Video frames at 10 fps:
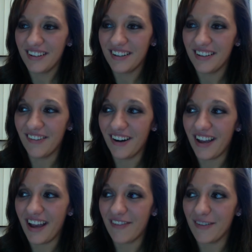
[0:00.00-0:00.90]
why I
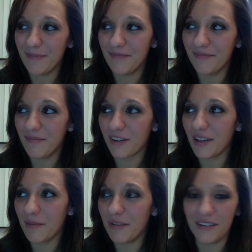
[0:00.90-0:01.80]
haven't
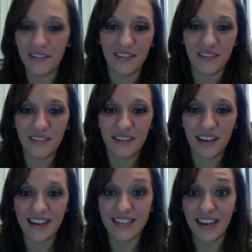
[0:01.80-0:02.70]
really been
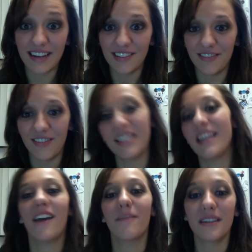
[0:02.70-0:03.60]
as active as I
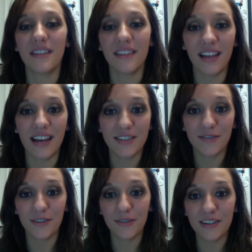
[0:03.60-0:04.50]
have been in the last
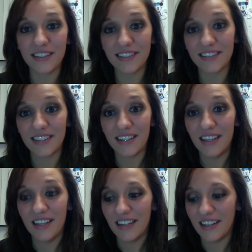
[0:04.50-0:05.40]
few weeks.
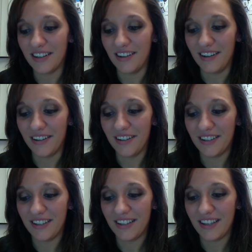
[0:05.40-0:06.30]
Uh,
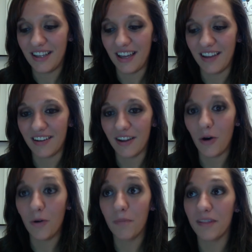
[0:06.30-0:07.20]
and I
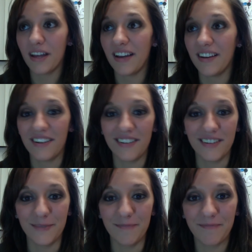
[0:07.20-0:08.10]
hope that
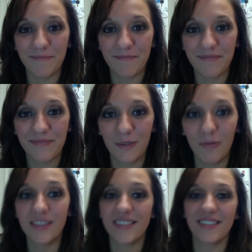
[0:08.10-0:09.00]
um,
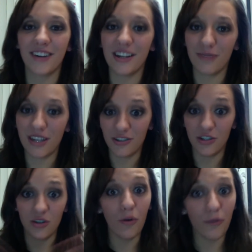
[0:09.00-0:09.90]
once graduation
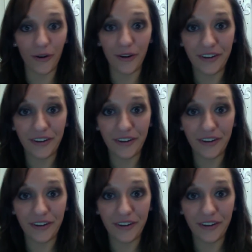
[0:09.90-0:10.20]
is over,